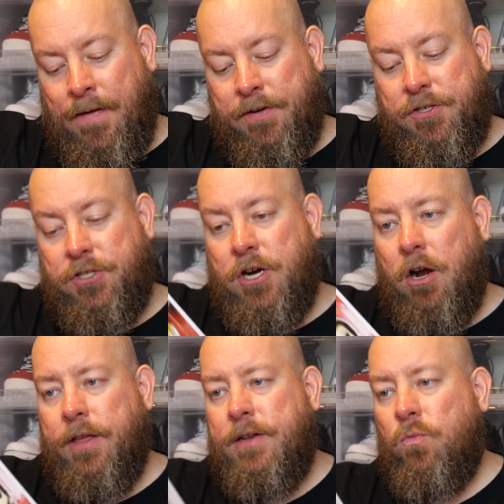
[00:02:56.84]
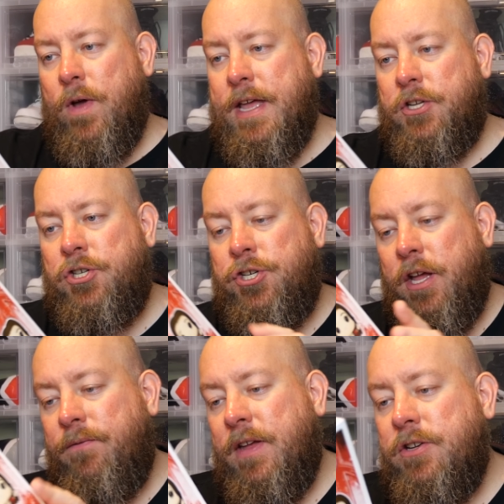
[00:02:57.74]
Scarlet Witch,
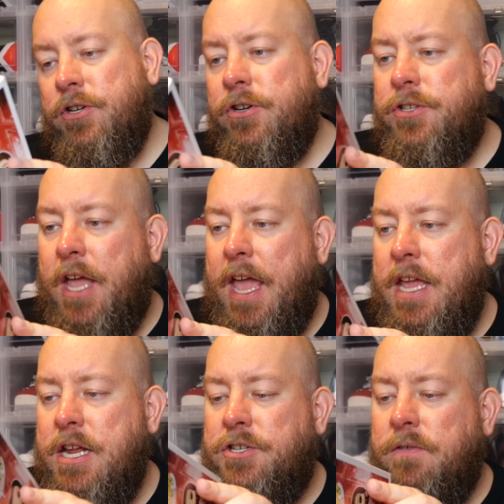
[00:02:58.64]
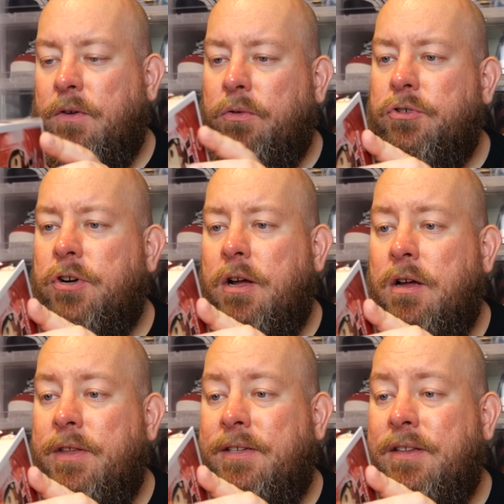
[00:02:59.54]
Avengers Age of
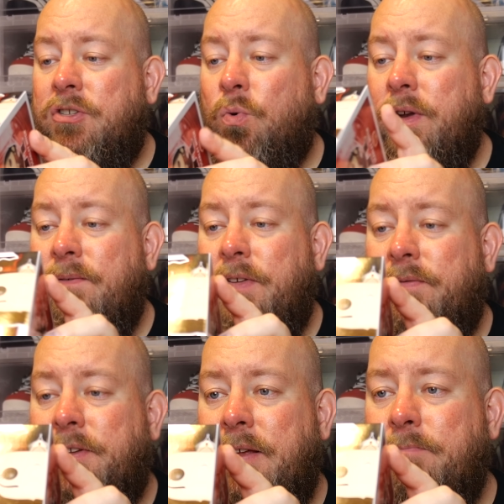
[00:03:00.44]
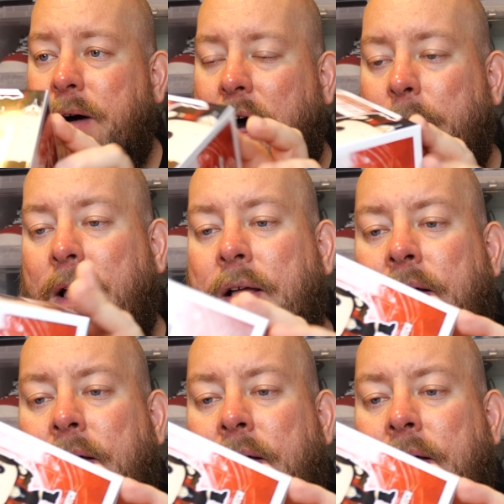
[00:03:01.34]
Ultron. This is a 2015 pop.